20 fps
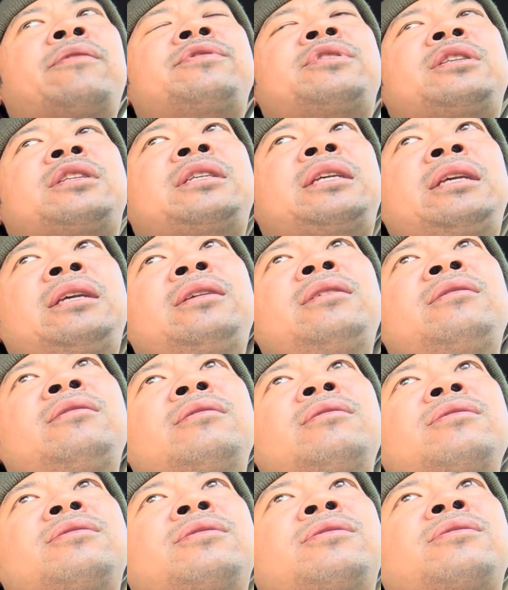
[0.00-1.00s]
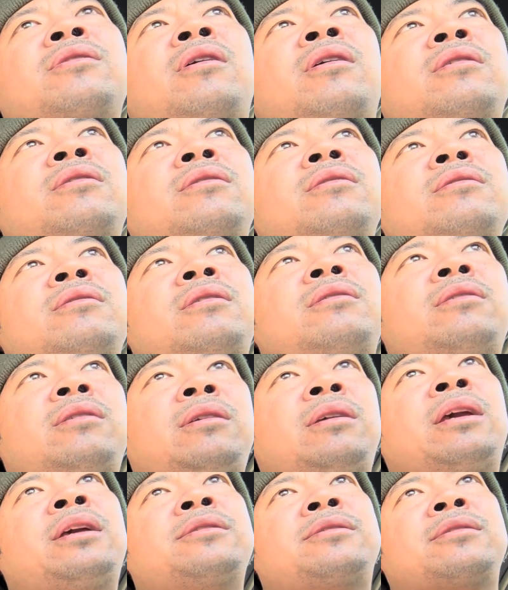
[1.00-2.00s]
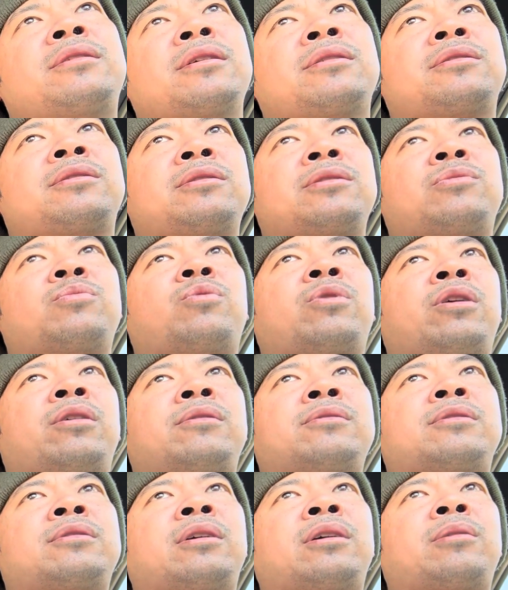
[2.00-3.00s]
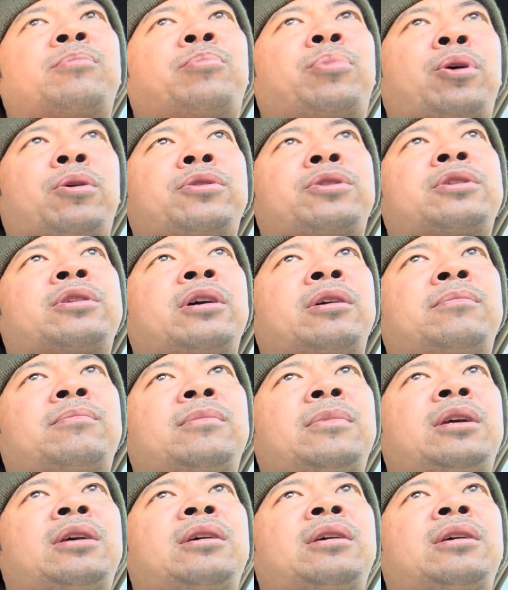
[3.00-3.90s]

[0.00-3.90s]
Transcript: seen stock 86s where it's like perched up